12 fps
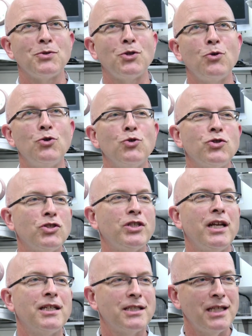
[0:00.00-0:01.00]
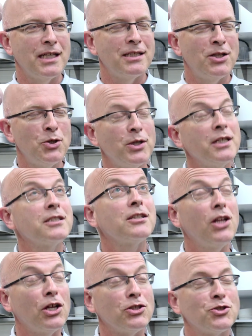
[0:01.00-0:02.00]
we're so used to saying state dinner. It's
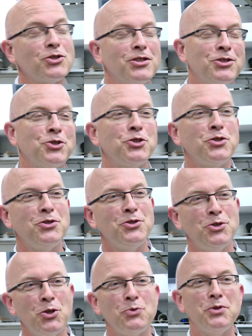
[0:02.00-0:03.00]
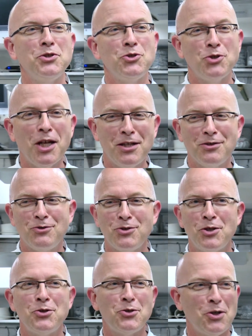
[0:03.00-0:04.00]
lunch. It's a children's state
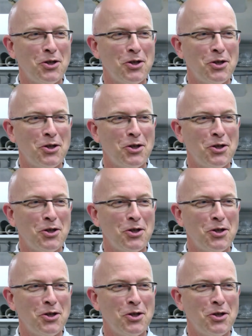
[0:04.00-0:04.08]
dinner